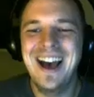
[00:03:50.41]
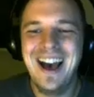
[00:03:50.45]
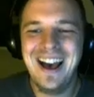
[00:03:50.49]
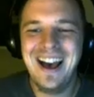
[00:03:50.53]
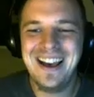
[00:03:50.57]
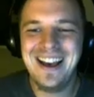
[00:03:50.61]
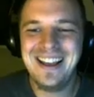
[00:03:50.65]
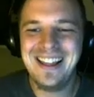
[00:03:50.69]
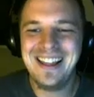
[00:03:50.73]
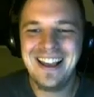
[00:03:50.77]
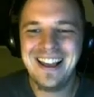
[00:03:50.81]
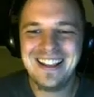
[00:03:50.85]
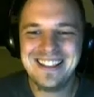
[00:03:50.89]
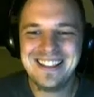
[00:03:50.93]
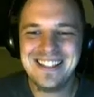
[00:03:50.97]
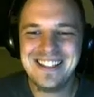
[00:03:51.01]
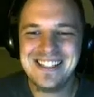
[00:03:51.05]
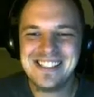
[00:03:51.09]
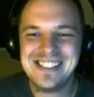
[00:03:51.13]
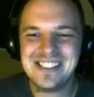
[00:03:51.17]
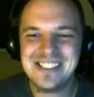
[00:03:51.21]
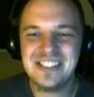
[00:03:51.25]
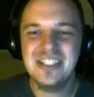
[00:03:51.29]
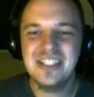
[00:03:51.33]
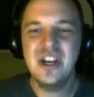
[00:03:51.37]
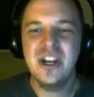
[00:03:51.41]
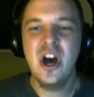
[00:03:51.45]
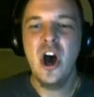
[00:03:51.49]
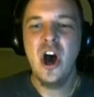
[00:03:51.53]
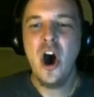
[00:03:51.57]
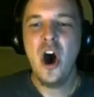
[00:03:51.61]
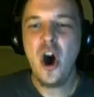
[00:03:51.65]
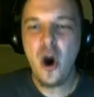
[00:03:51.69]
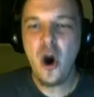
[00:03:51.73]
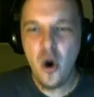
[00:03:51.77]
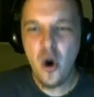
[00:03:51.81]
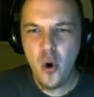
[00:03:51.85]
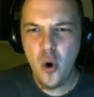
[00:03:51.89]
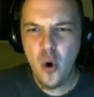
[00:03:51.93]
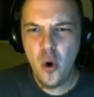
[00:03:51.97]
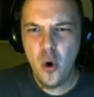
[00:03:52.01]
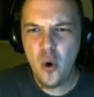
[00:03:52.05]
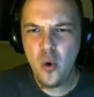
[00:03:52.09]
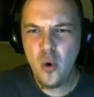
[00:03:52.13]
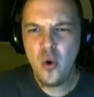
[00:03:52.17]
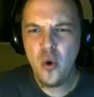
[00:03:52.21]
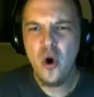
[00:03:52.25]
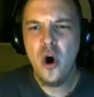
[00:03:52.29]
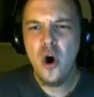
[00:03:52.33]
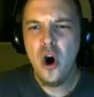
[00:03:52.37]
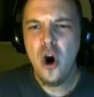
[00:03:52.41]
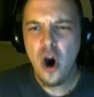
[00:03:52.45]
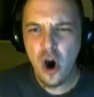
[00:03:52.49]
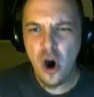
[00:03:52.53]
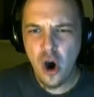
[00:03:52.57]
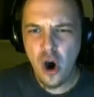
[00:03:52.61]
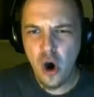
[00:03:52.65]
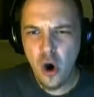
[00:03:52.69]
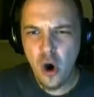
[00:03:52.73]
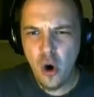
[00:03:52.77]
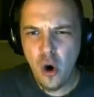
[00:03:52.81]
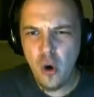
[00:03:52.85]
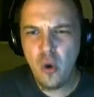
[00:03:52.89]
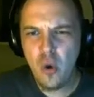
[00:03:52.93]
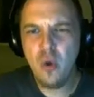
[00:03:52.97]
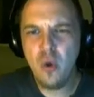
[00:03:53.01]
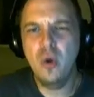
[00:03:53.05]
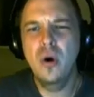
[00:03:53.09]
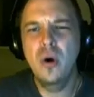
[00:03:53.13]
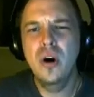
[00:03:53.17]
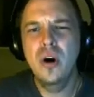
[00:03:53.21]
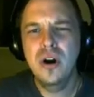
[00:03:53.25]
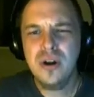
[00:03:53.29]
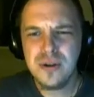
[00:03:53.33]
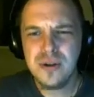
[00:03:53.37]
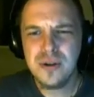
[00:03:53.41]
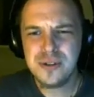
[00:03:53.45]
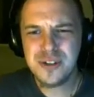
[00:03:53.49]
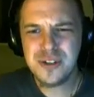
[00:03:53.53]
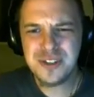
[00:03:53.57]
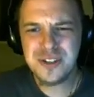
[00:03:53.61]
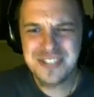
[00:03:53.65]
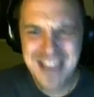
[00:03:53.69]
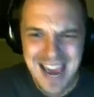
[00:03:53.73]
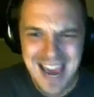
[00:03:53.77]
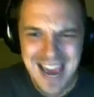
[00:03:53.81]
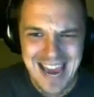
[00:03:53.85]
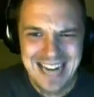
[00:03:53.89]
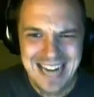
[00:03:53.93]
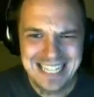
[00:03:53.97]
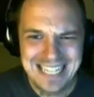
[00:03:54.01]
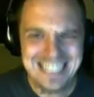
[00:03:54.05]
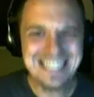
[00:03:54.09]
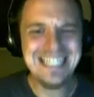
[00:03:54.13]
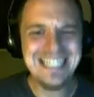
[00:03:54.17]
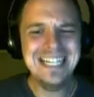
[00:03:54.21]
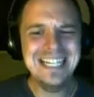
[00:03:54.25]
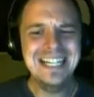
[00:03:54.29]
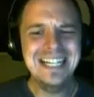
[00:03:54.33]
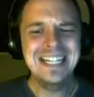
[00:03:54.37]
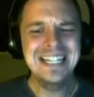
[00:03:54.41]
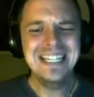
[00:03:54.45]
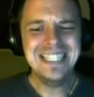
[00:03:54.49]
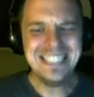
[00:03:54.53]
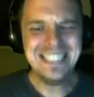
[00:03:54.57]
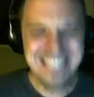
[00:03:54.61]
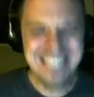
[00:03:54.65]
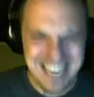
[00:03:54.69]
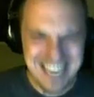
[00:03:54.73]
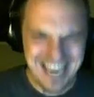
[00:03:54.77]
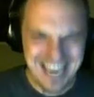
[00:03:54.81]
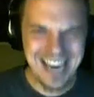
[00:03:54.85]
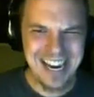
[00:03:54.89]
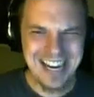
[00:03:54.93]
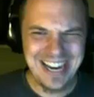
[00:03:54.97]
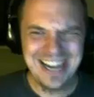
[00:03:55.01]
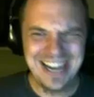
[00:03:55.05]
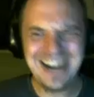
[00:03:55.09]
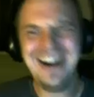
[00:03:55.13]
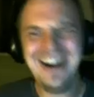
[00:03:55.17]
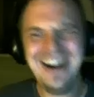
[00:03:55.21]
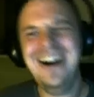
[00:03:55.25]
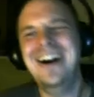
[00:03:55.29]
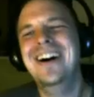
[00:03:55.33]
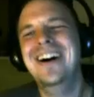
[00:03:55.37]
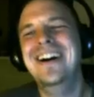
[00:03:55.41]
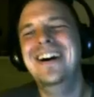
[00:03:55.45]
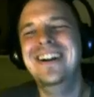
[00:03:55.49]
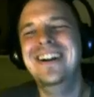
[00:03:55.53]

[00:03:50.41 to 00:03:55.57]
How you like this? Oh! Oh! Who's your daddy? Yeah!